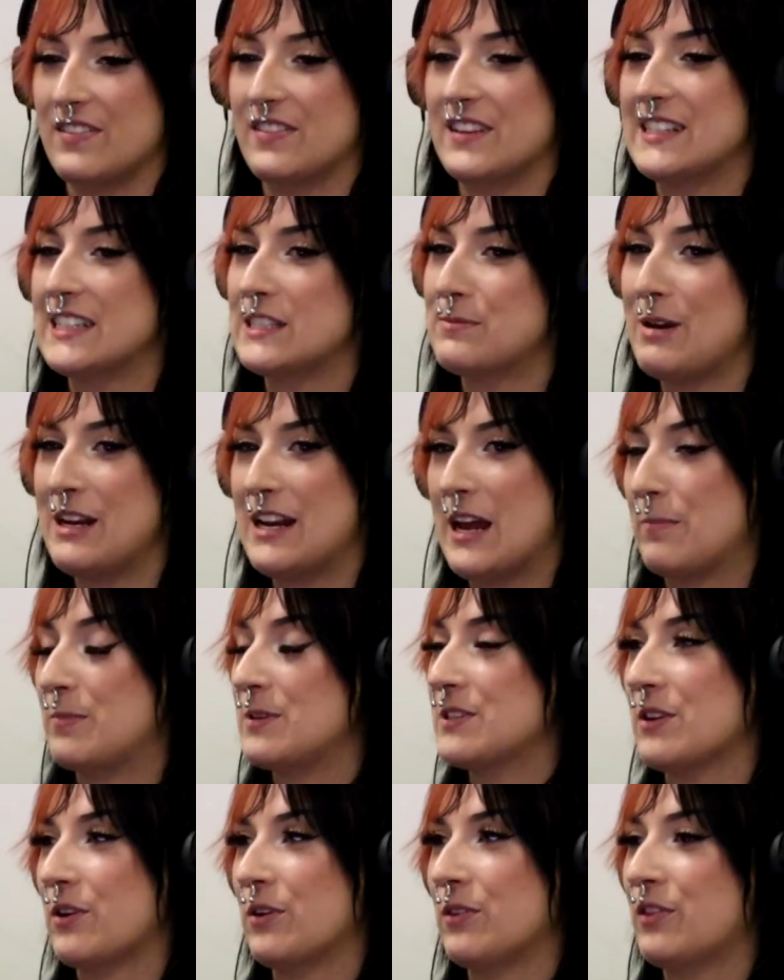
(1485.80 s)
This has been
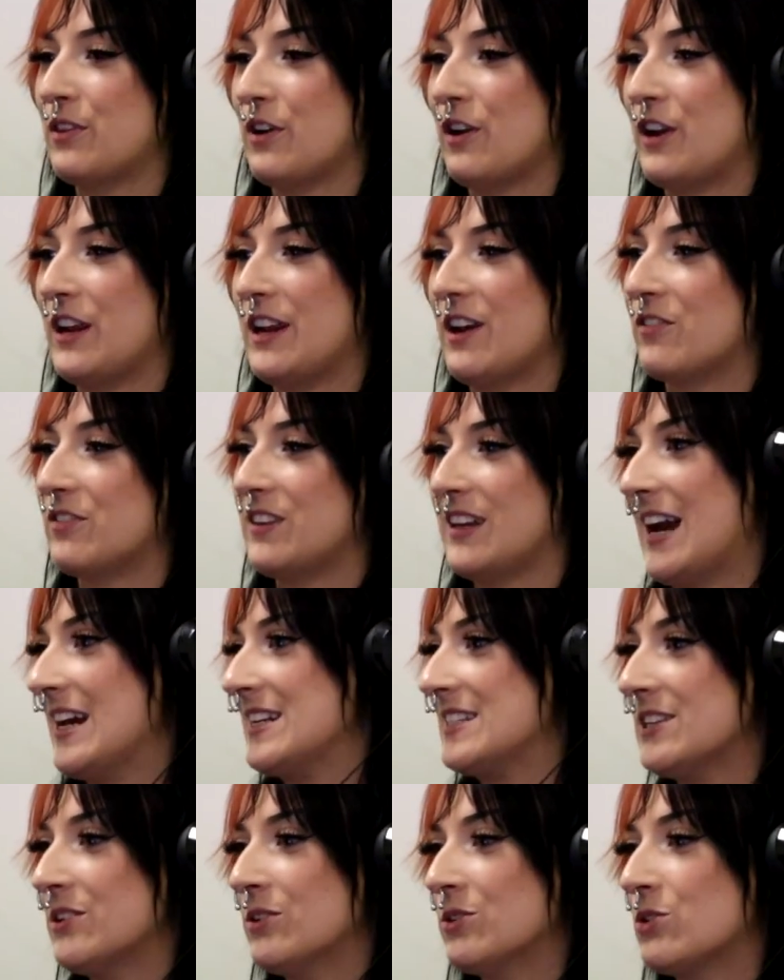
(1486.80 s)
episode 30 of the
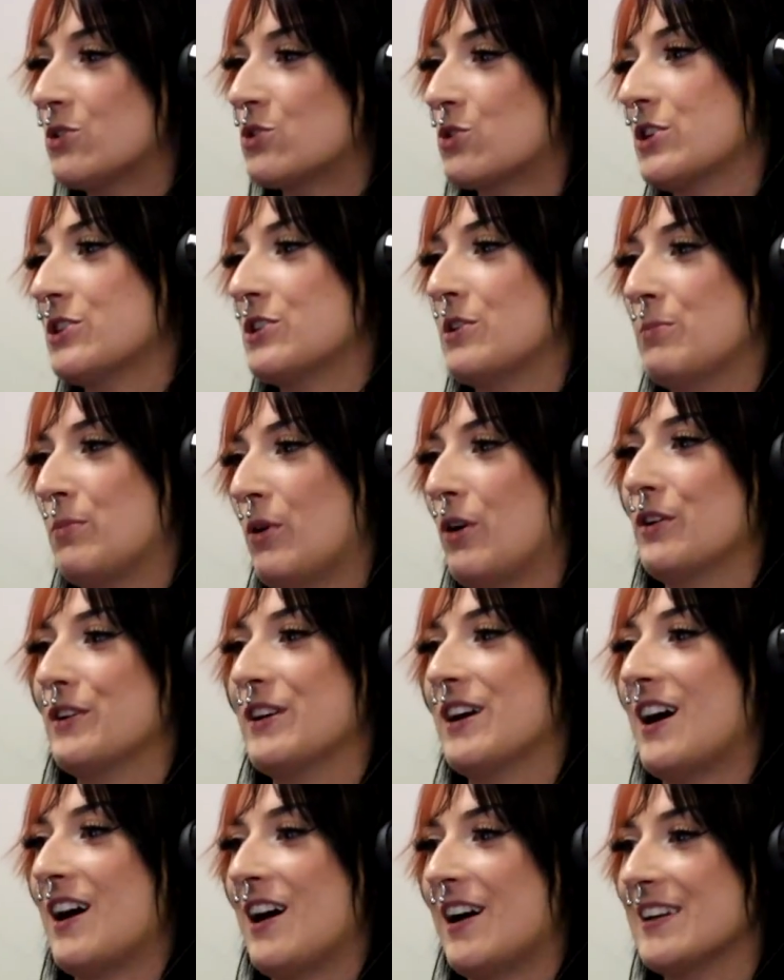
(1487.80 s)
Ideal Nutrition
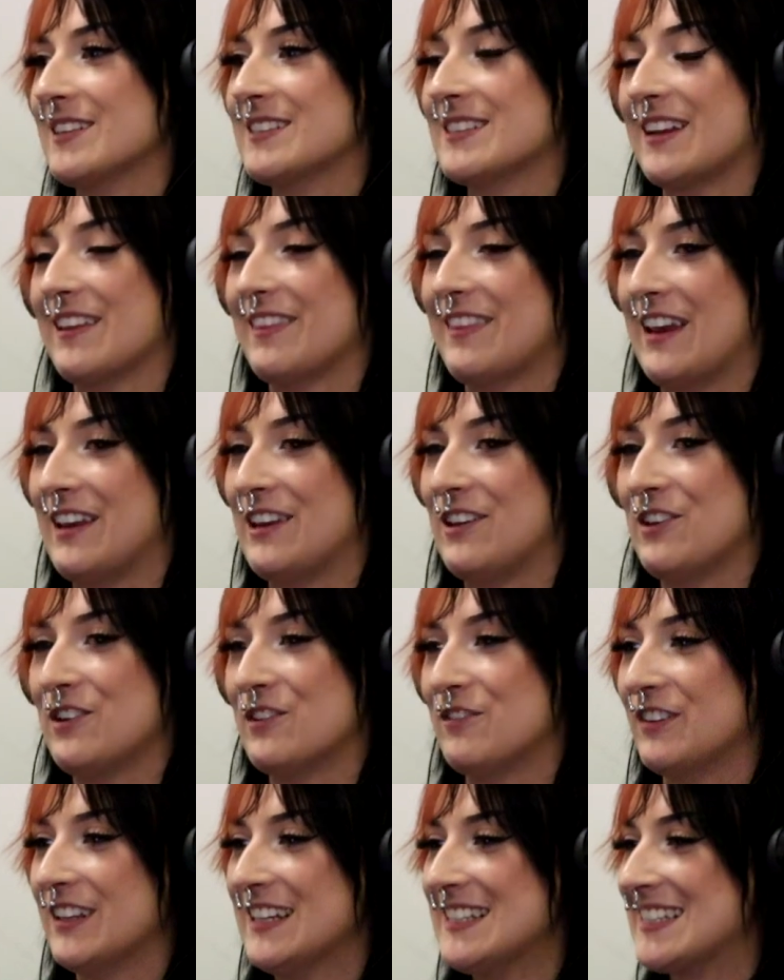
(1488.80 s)
Podcast. Thank you
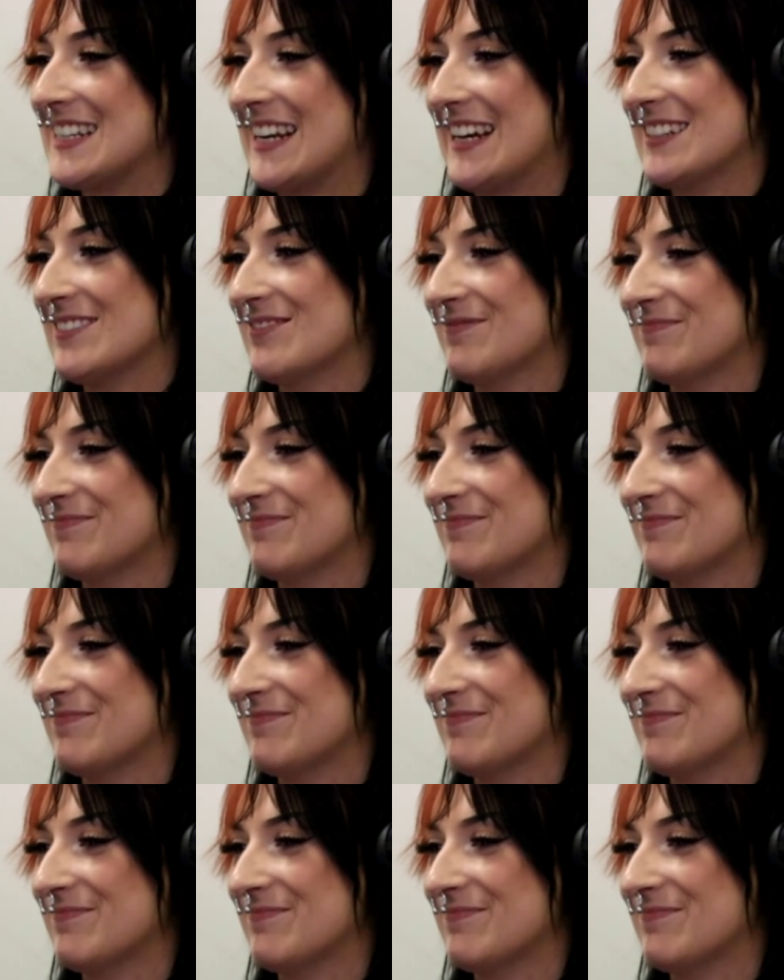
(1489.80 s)
for listening.